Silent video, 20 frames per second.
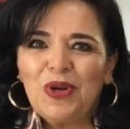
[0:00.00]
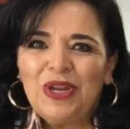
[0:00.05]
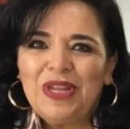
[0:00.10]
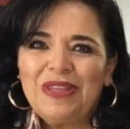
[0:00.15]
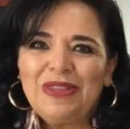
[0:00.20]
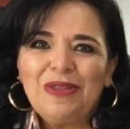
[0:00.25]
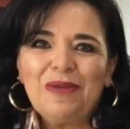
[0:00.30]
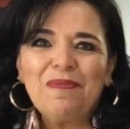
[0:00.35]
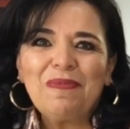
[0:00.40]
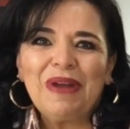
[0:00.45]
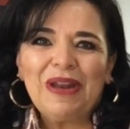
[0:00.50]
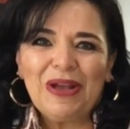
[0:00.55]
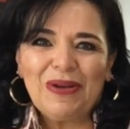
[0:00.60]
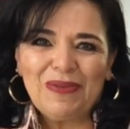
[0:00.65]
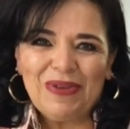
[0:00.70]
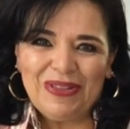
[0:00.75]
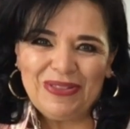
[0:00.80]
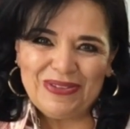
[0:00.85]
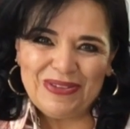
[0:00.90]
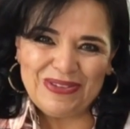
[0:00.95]
I will
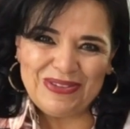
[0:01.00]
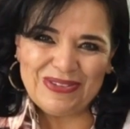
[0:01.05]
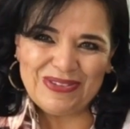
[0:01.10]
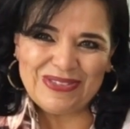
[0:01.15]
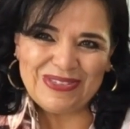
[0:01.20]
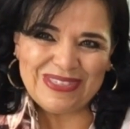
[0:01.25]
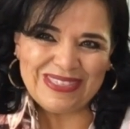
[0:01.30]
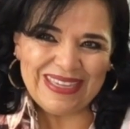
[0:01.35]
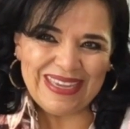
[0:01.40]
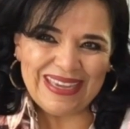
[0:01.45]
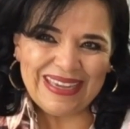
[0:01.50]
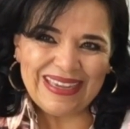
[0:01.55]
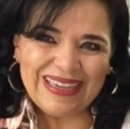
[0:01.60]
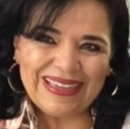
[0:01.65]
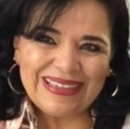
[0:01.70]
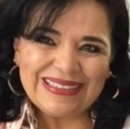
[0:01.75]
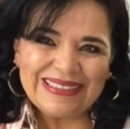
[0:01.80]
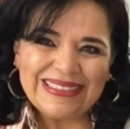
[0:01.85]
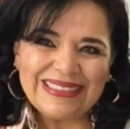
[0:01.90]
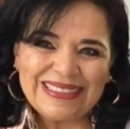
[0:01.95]
give you the material
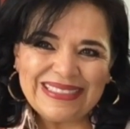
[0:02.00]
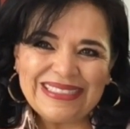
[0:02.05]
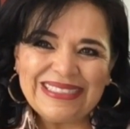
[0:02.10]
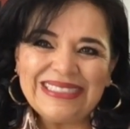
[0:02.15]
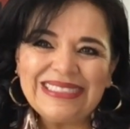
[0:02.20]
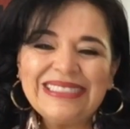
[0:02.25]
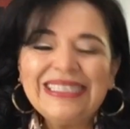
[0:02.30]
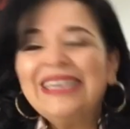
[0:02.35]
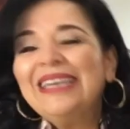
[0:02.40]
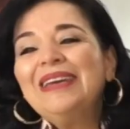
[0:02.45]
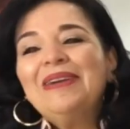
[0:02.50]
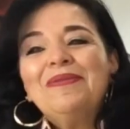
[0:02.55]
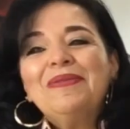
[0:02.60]
list first